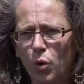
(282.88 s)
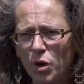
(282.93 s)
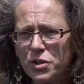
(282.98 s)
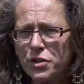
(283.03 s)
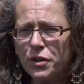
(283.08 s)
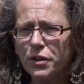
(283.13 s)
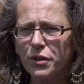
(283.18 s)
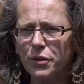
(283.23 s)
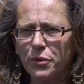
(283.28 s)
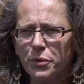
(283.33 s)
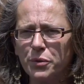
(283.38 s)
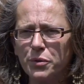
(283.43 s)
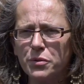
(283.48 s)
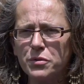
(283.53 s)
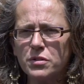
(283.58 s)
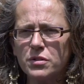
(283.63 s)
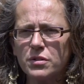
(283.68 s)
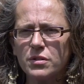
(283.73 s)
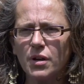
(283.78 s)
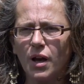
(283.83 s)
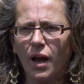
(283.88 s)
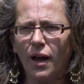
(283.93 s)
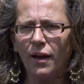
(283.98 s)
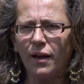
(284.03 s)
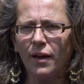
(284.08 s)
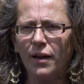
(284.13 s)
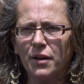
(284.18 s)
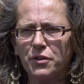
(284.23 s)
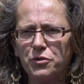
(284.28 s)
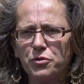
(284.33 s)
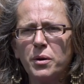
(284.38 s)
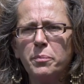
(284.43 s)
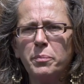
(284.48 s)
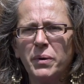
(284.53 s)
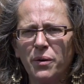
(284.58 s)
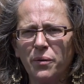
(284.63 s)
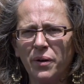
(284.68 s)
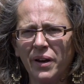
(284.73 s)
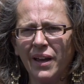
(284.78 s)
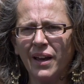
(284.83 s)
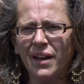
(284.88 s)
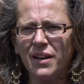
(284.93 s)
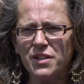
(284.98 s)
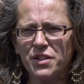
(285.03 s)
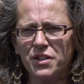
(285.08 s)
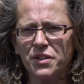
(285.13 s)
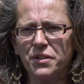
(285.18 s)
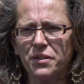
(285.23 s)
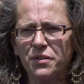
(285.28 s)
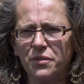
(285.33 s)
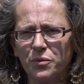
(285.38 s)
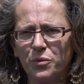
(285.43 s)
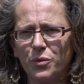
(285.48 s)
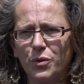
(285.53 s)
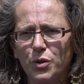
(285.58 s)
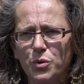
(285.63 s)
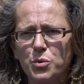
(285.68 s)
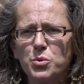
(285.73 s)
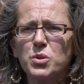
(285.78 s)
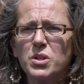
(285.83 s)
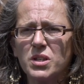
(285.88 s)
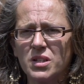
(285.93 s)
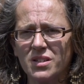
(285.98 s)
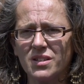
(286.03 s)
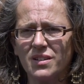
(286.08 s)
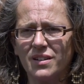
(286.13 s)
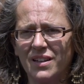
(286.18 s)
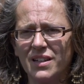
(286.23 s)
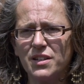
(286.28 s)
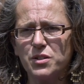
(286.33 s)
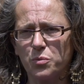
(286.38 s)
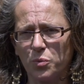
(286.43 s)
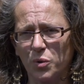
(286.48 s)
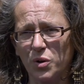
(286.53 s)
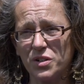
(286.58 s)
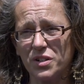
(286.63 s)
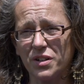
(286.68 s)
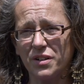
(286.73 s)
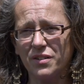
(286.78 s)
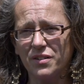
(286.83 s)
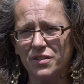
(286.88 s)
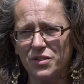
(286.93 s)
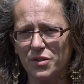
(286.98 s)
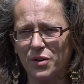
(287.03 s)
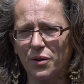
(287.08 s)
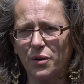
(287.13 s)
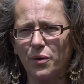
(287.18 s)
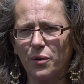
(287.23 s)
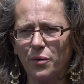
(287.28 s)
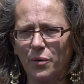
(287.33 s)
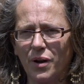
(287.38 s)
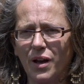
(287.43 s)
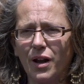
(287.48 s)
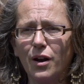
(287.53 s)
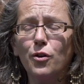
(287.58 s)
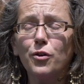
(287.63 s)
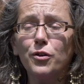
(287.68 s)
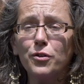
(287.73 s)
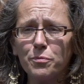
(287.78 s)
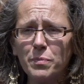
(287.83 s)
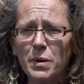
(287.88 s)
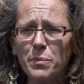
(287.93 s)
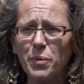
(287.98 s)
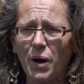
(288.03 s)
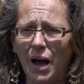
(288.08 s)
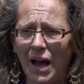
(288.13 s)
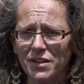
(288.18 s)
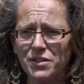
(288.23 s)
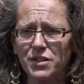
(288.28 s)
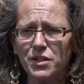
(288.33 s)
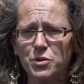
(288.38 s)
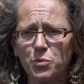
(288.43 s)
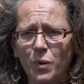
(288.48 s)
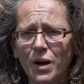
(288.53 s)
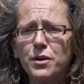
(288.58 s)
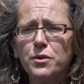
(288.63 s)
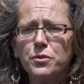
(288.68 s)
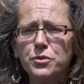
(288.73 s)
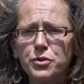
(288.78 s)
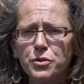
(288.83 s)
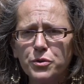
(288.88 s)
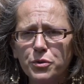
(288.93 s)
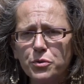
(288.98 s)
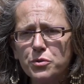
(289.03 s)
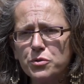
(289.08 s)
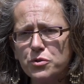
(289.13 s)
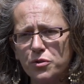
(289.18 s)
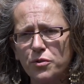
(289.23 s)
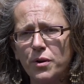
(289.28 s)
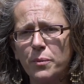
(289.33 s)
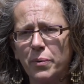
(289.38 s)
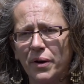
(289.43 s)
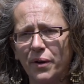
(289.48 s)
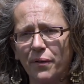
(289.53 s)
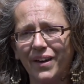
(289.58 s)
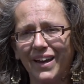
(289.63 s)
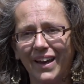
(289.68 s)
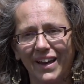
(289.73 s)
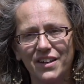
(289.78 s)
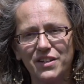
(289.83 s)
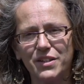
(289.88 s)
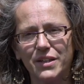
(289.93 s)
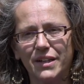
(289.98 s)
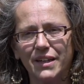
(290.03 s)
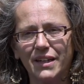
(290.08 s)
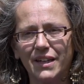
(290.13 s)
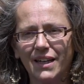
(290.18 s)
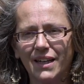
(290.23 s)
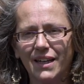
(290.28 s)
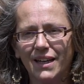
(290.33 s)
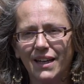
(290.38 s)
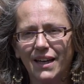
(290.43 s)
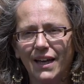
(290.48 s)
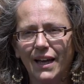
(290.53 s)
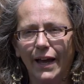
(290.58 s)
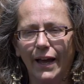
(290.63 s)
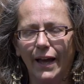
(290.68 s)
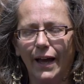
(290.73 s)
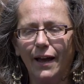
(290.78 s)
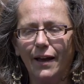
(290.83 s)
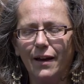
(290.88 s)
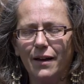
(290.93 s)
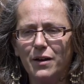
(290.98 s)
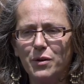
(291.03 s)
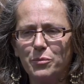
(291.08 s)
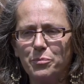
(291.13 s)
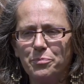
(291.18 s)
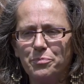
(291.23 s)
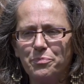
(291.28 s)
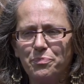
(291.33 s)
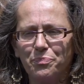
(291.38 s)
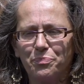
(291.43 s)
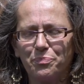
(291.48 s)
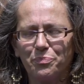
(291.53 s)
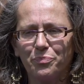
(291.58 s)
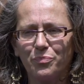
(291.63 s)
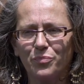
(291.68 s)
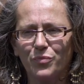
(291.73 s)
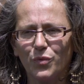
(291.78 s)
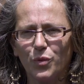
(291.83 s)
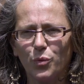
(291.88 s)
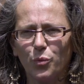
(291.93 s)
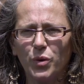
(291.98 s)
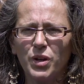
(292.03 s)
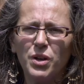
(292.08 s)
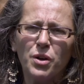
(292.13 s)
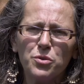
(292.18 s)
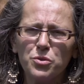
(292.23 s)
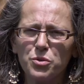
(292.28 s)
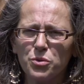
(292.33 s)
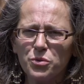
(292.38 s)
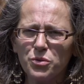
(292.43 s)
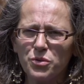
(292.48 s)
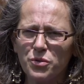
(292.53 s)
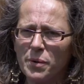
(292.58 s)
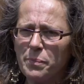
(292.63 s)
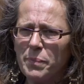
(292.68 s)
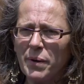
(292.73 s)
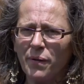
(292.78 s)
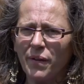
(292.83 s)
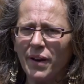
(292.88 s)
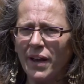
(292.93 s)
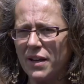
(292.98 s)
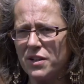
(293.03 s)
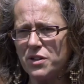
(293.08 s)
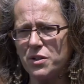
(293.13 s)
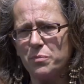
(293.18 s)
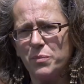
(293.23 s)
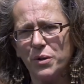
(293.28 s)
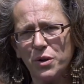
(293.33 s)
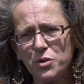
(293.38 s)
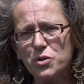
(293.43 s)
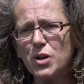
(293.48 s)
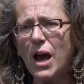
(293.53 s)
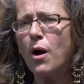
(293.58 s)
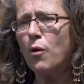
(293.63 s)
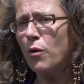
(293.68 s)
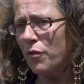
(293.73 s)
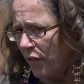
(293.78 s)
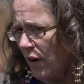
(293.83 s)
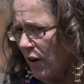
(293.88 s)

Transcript: water use, uh, drip irrigation uses least water. So a lot of people ask us, why don't you use drip irrigation? Um, we don't do drip irrigation because our